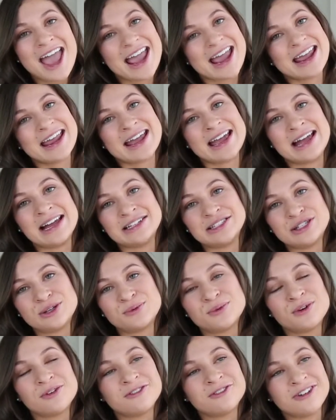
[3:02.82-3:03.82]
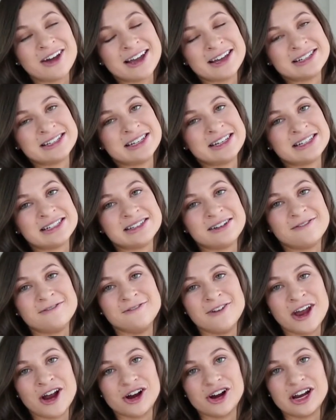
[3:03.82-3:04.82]
and you will find it
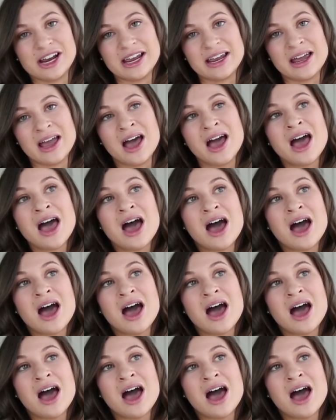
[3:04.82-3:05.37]
very